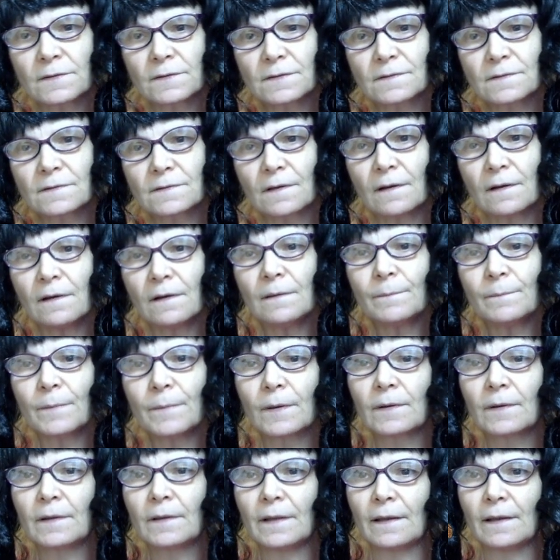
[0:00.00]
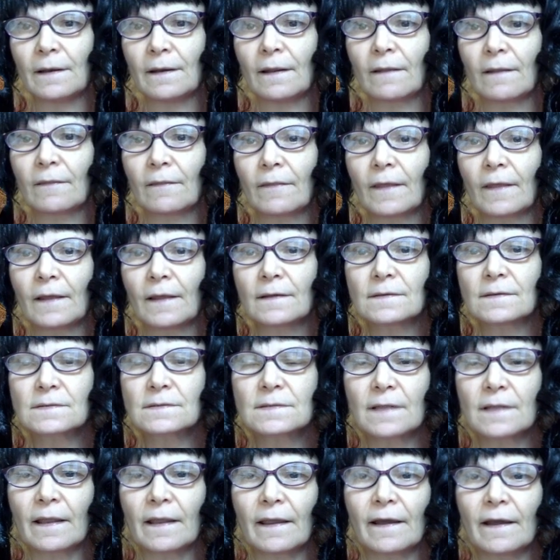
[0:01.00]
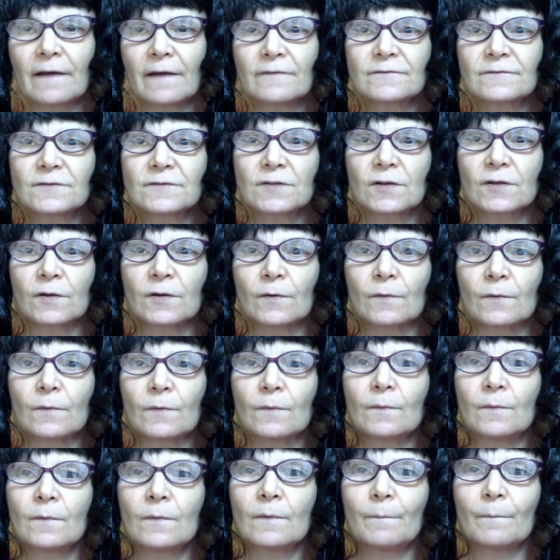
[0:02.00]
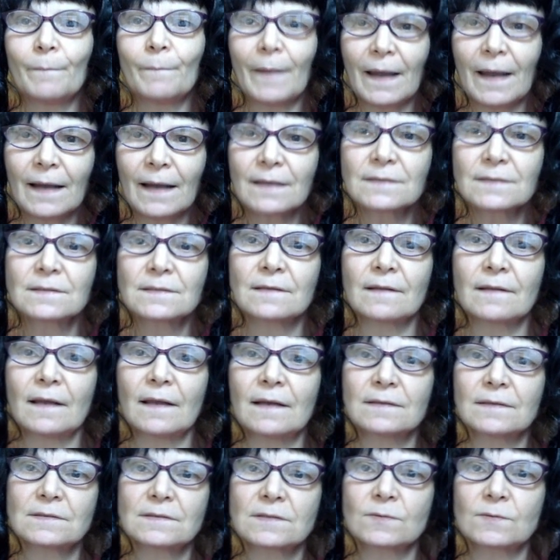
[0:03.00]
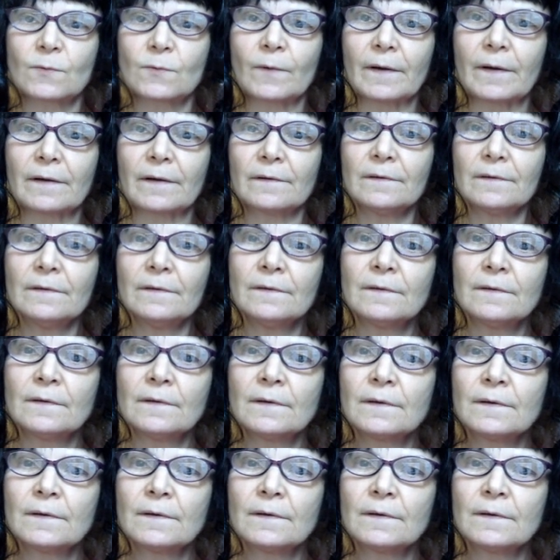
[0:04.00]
stop hitting things. They have to go back to that square.